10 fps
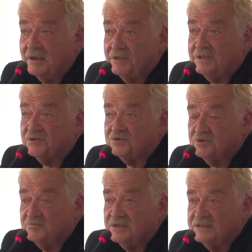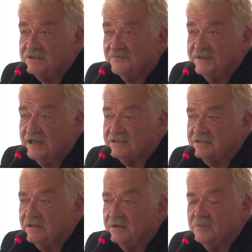eminent Germanists of that
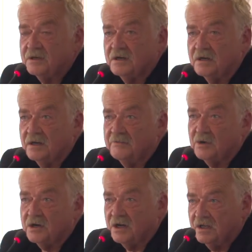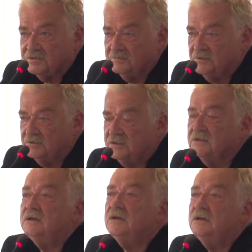time were
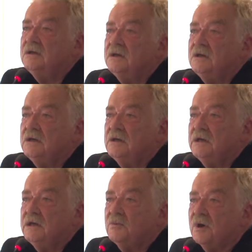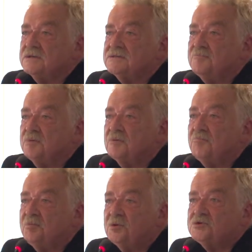contributing. It was a
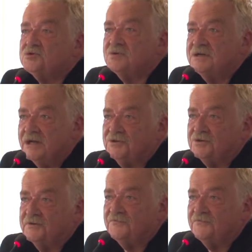book put together